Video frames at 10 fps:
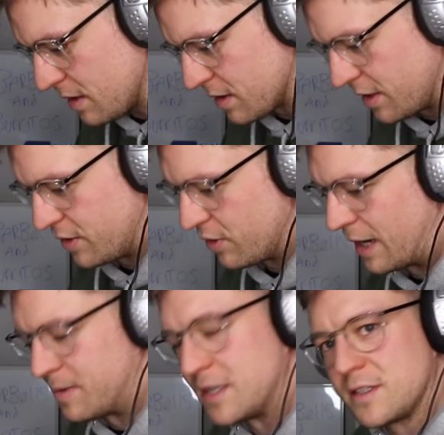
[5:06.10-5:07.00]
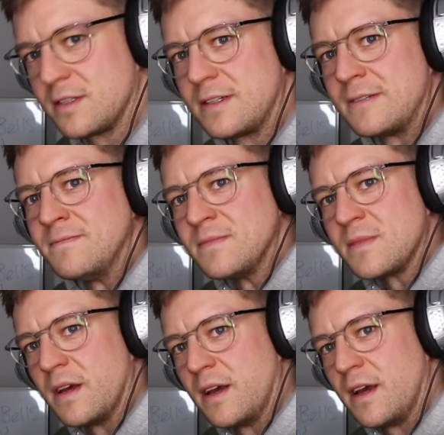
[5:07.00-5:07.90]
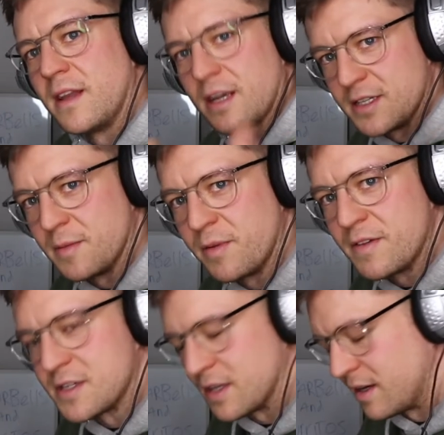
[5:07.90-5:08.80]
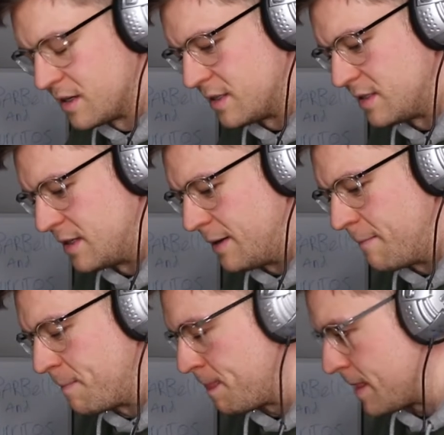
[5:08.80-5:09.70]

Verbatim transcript: create new habits, uh, like I said previously. Um,